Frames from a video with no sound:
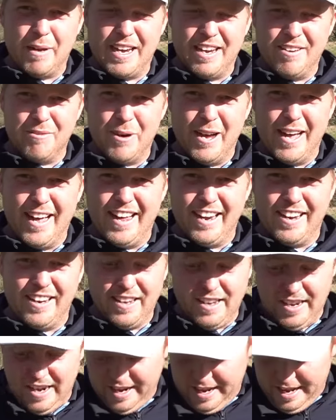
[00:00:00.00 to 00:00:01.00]
I hit well,
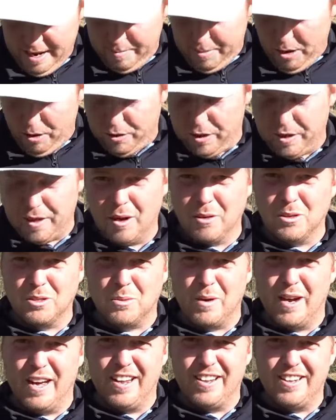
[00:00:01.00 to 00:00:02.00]
and I hit both of those
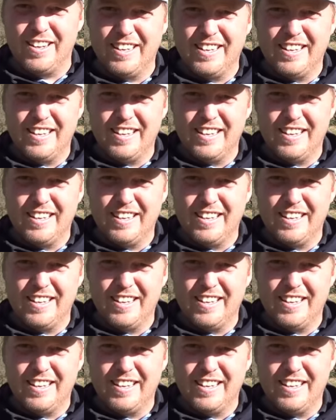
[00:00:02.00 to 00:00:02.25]
well.